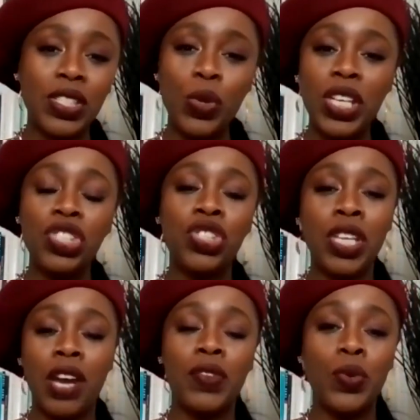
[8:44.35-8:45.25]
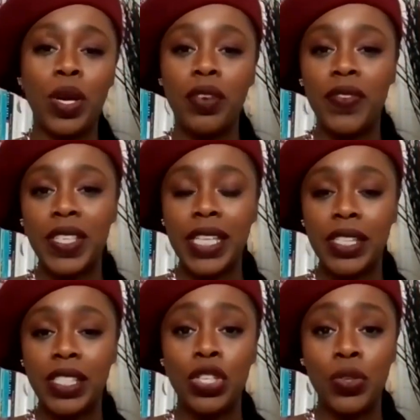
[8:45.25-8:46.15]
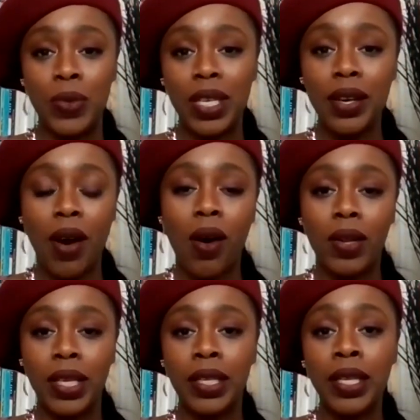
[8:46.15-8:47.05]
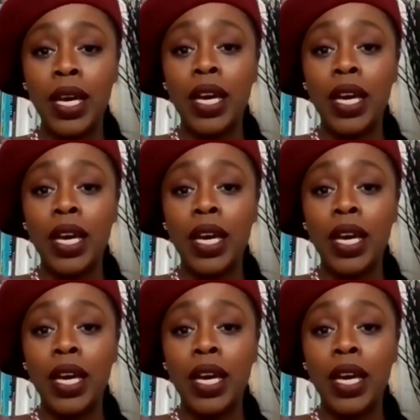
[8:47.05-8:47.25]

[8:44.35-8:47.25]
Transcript: So each and every one of us has a unique calling,